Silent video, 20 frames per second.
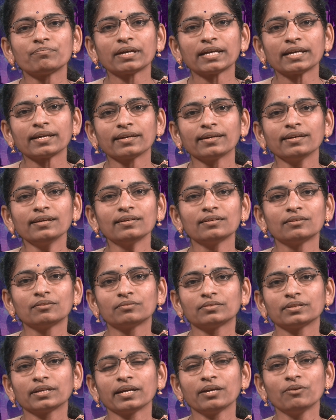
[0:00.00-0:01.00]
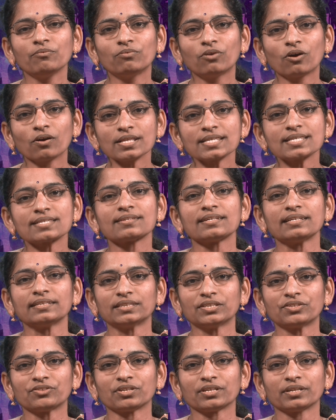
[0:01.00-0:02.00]
making involves
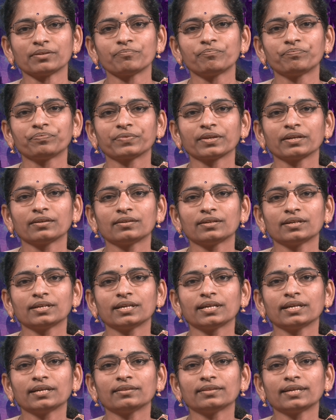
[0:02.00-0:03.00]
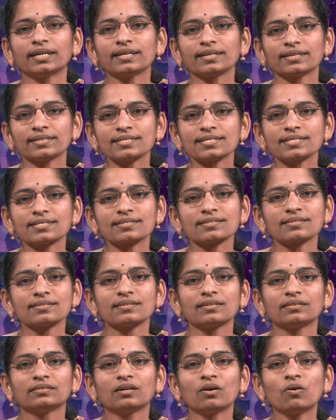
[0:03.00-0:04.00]
synergy, that is,
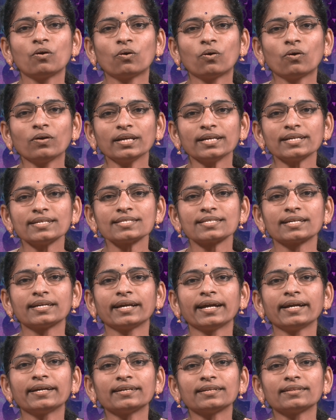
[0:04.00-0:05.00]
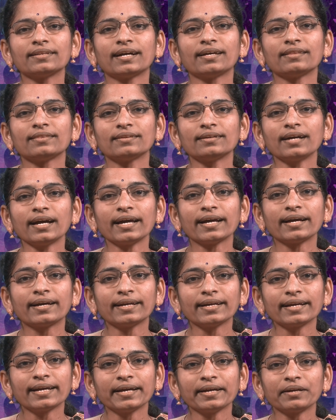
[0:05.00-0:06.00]
the whole is greater than the
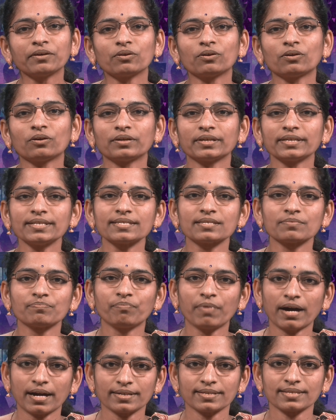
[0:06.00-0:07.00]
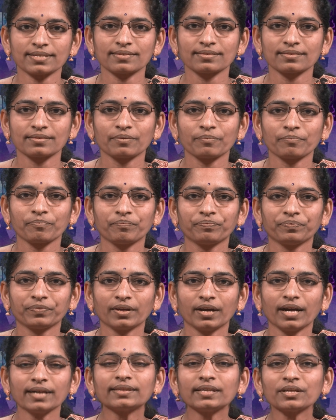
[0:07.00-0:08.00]
aggregate or its parts.
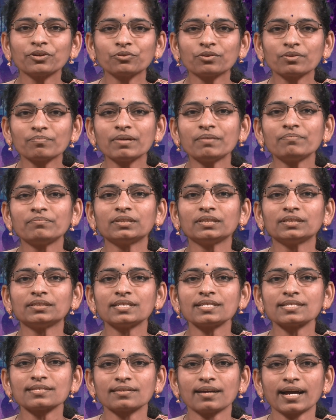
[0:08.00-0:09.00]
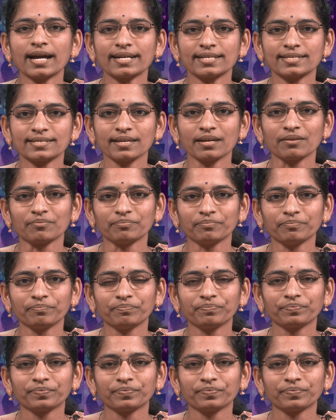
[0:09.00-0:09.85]
I think you remember this axiom.